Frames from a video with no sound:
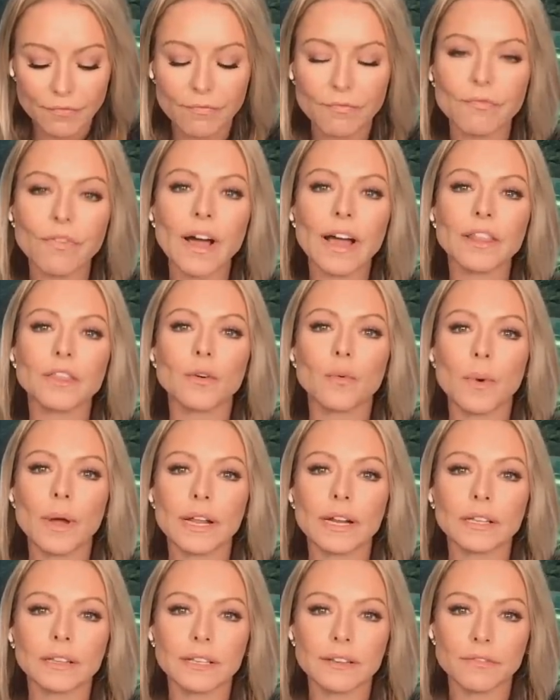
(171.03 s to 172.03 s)
find the way
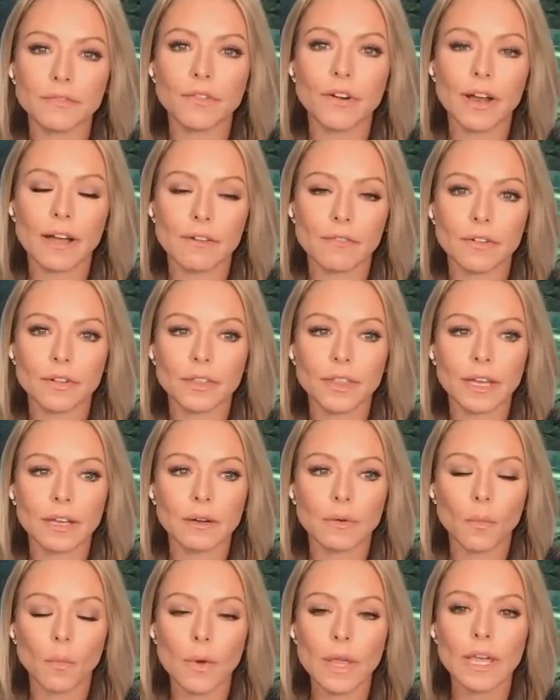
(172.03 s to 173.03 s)
to live forever that
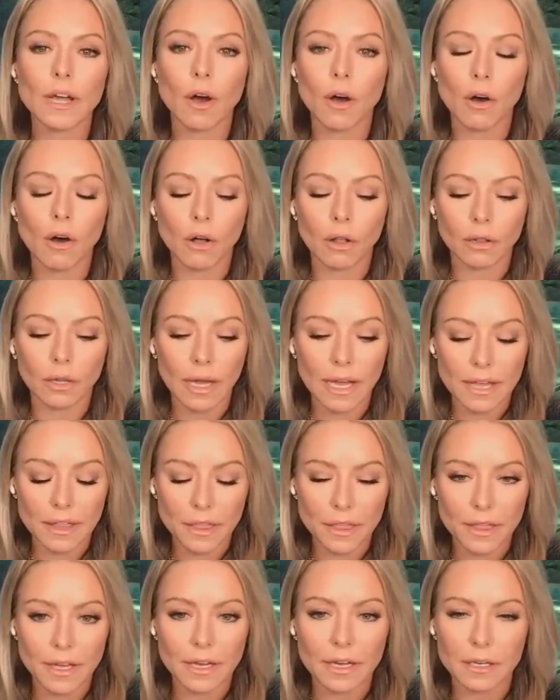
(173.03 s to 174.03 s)
we all I
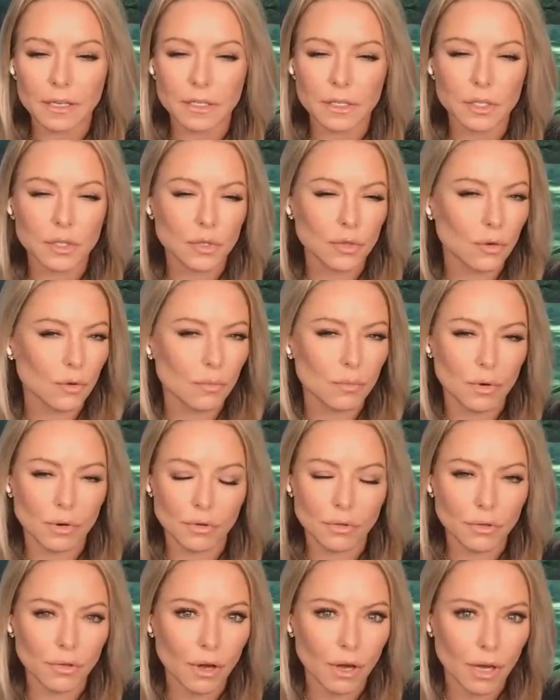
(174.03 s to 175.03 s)
think assumed or
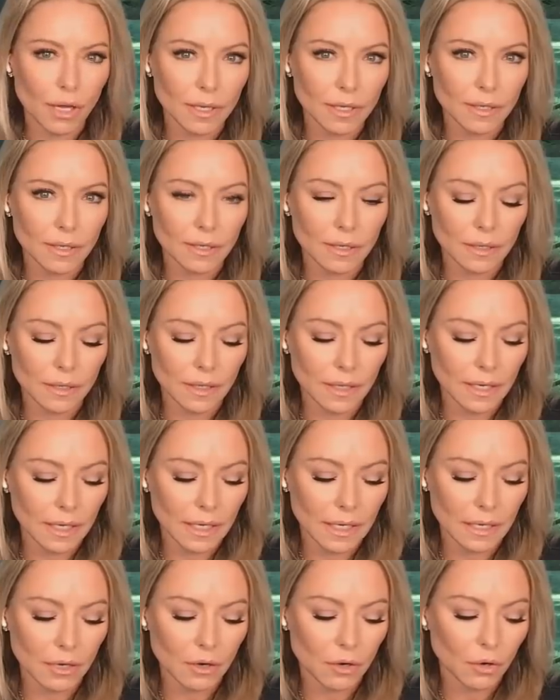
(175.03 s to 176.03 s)
thought that
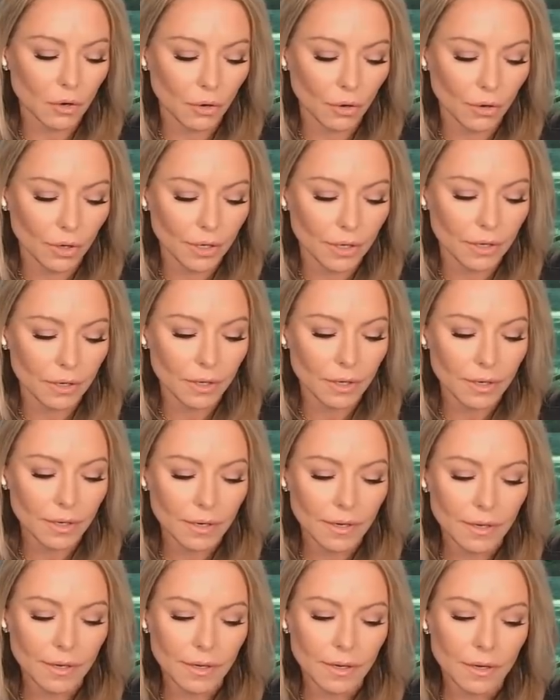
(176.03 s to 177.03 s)
he could he would
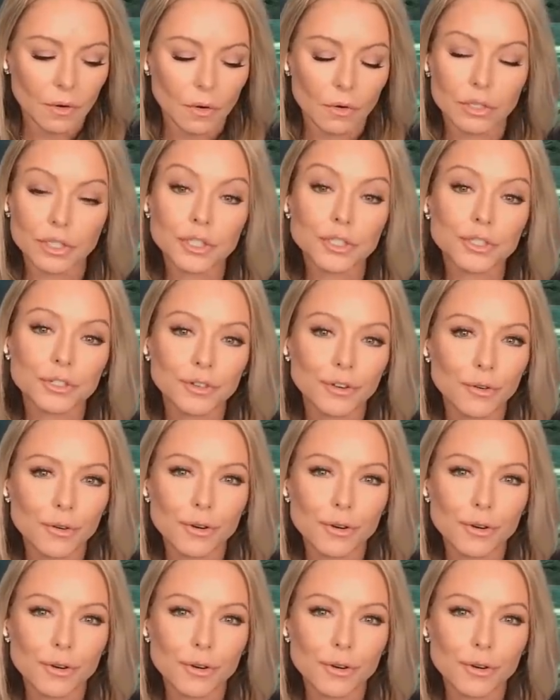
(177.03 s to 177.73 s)
or, sh- yeah.